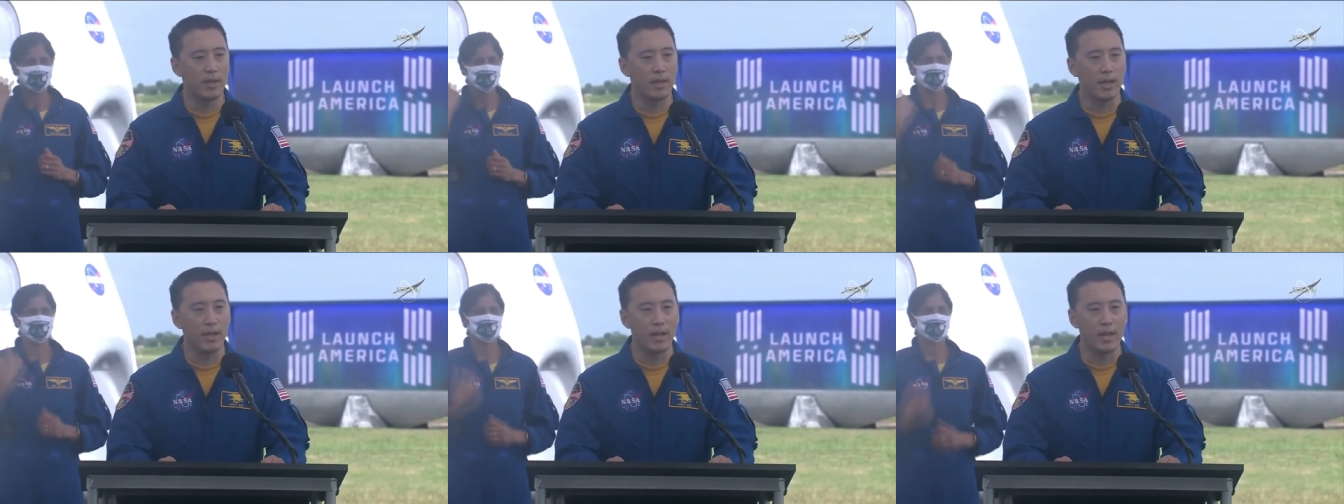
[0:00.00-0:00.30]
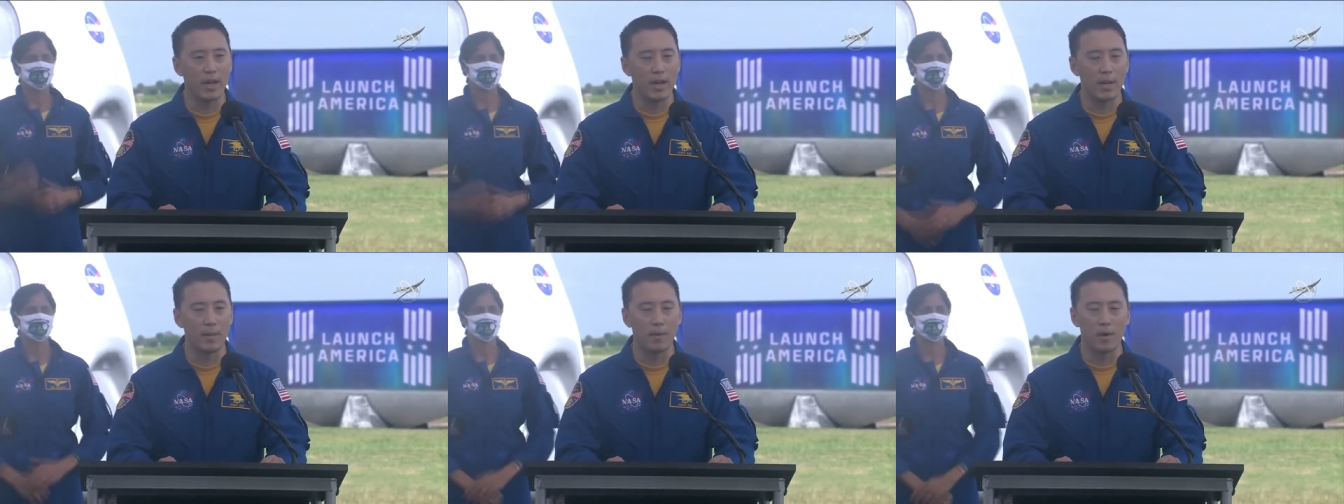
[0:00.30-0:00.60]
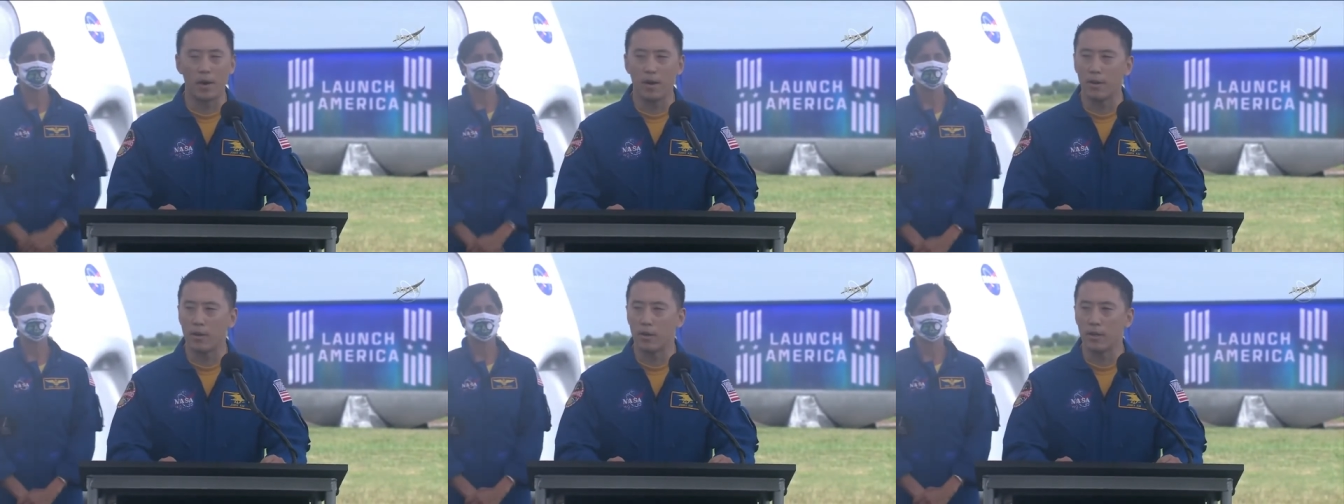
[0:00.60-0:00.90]
and I'm
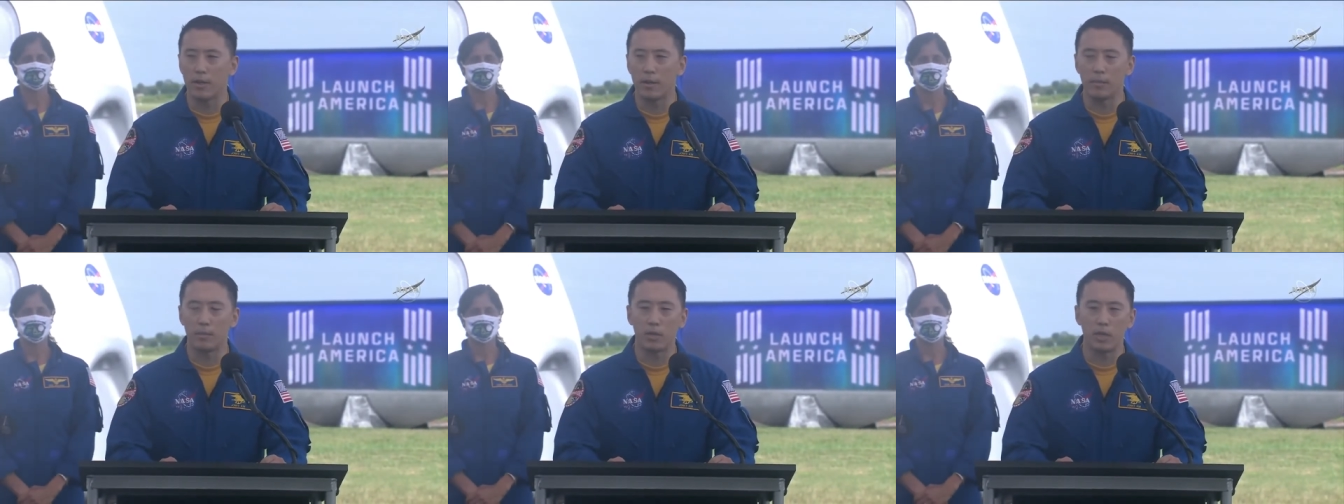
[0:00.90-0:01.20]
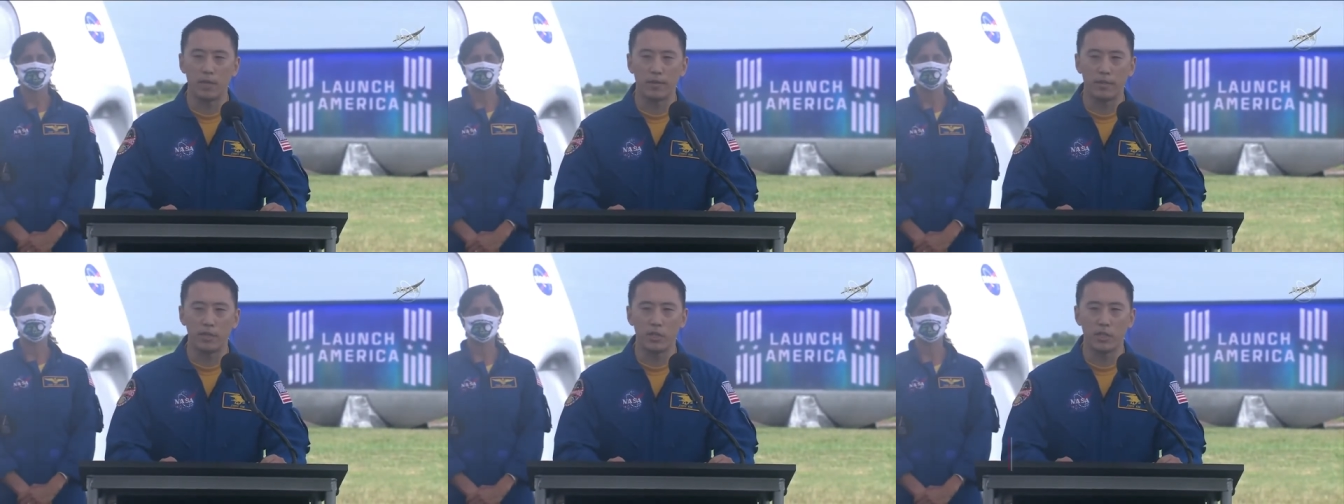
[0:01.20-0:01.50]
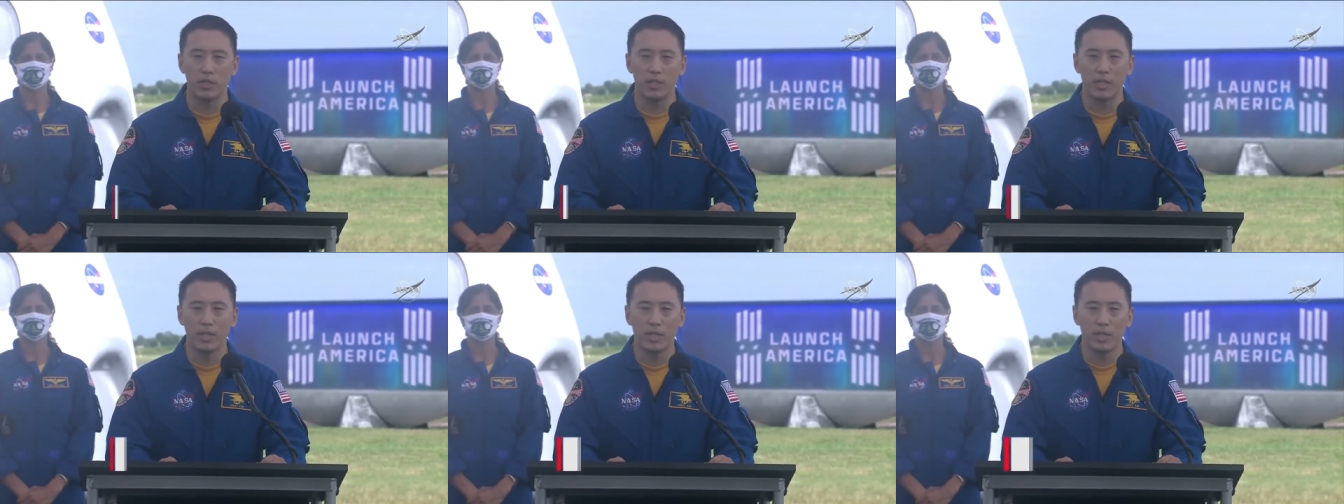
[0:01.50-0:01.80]
honored and
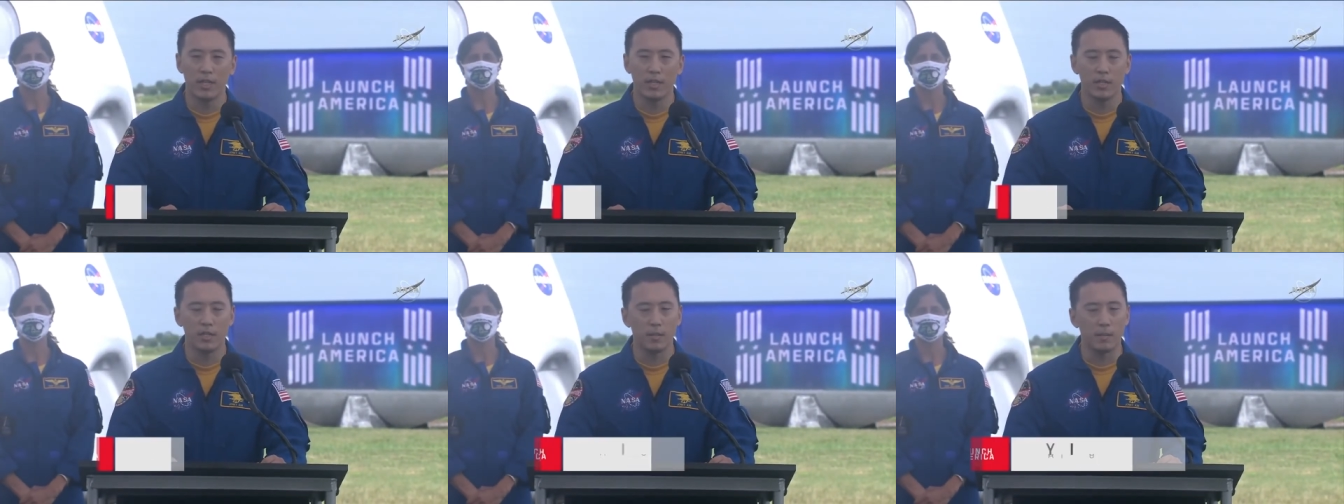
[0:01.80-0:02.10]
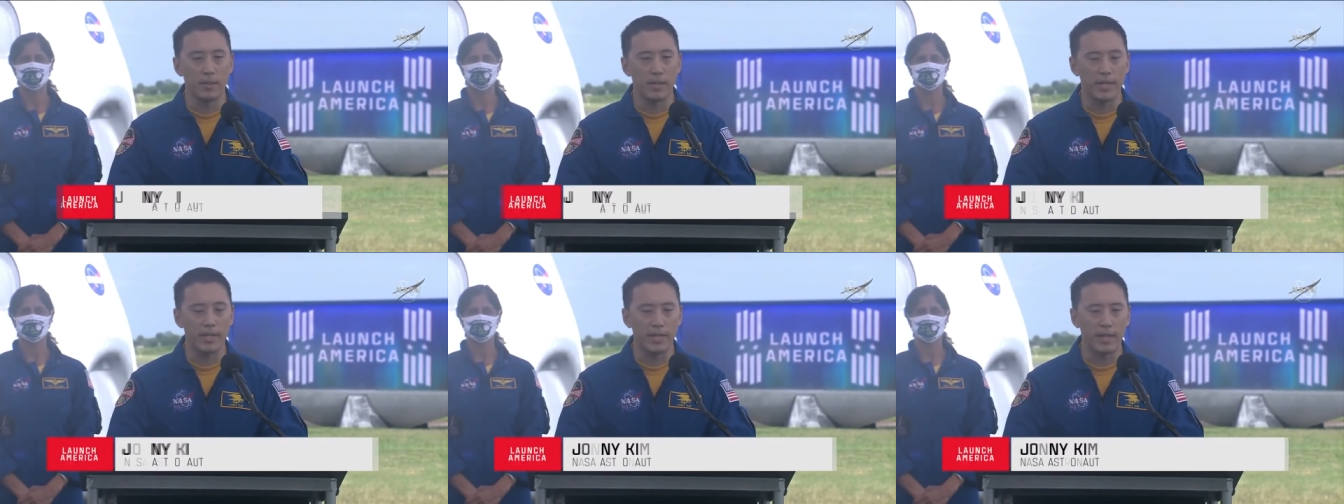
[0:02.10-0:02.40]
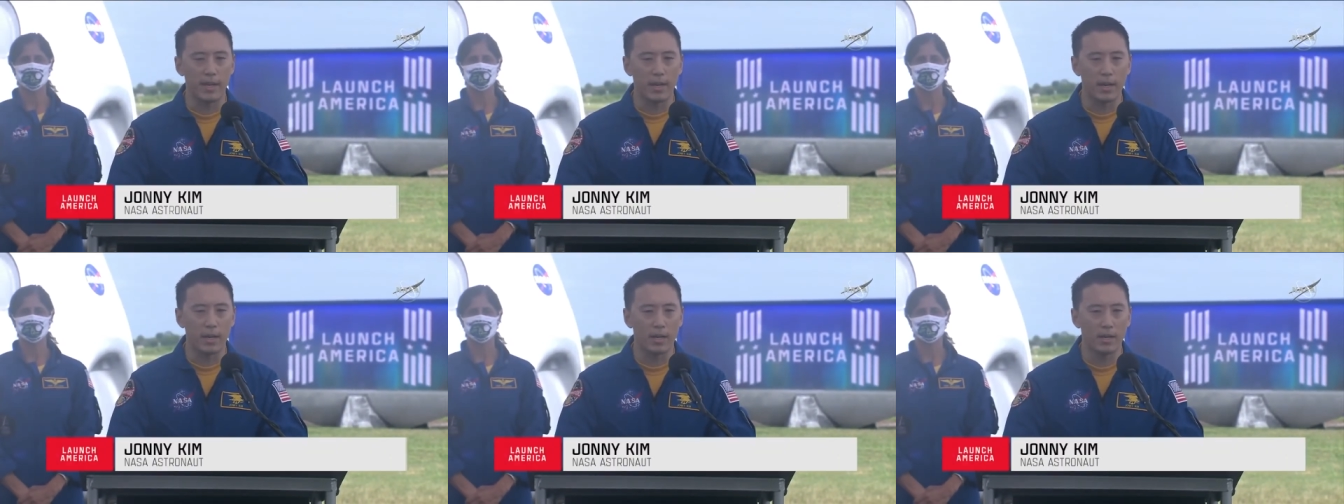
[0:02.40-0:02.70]
privileged to be
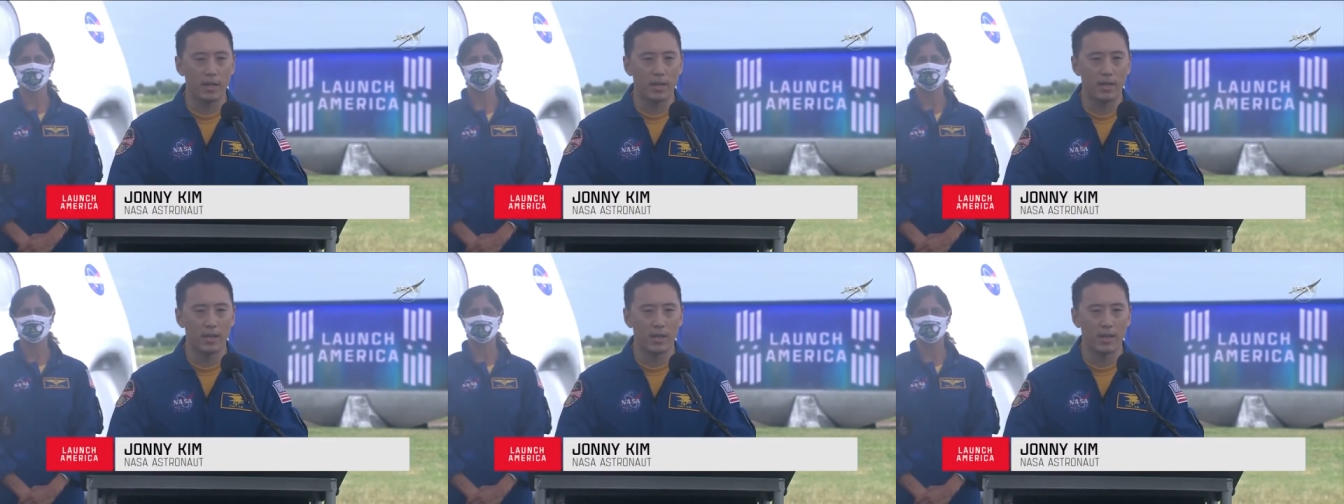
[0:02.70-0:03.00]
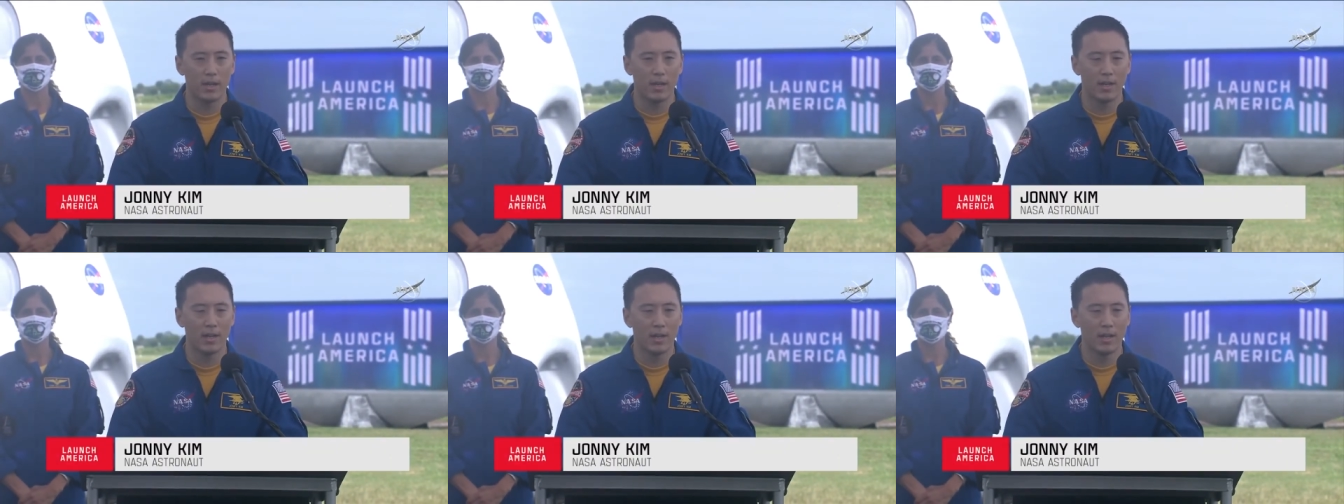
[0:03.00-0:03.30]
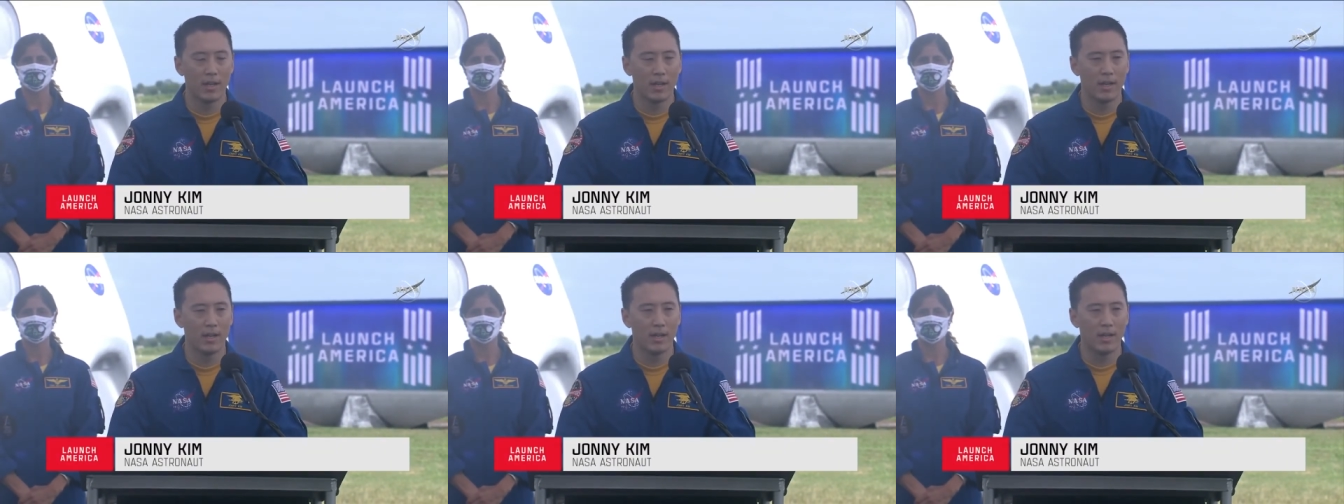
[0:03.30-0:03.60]
here.
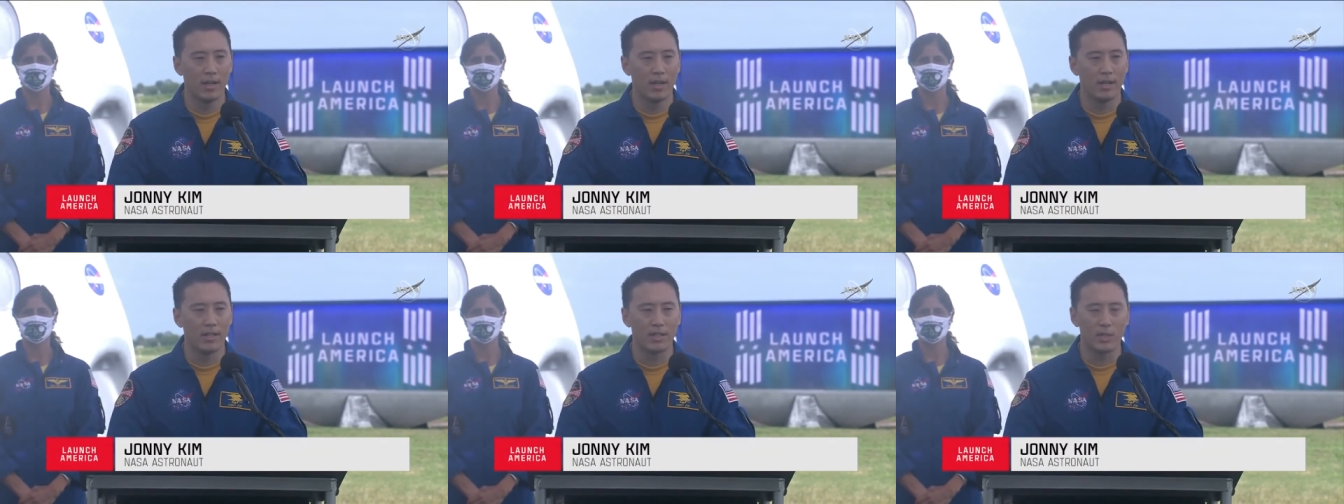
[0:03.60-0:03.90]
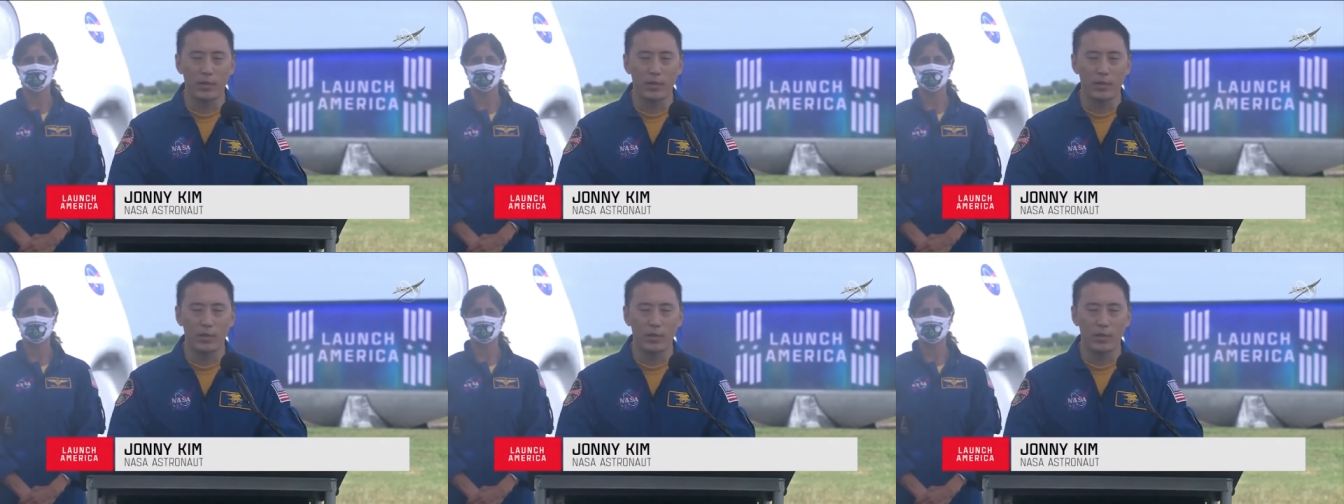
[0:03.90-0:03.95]
It's